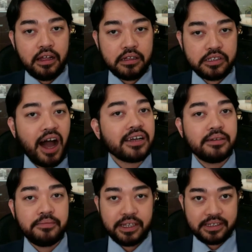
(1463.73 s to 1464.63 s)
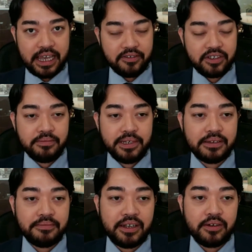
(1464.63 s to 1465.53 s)
documents have to be
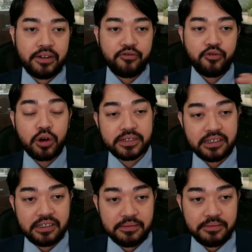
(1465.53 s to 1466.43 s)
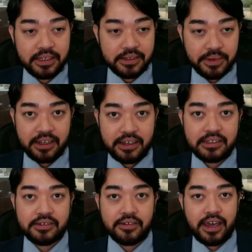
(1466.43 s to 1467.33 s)
submitted, when forms need to be submitted,
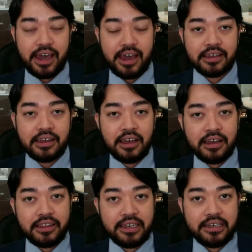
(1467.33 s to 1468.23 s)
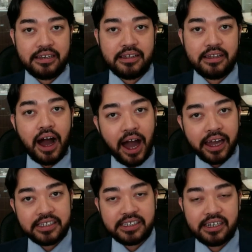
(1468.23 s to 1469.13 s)
so that the
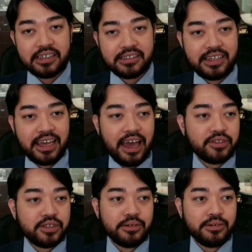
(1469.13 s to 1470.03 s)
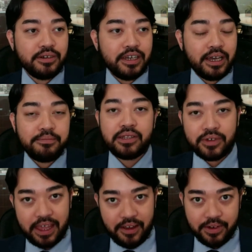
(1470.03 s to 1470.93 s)
IJ doesn't have to meet
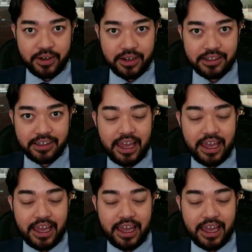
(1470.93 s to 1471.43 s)
with everyone.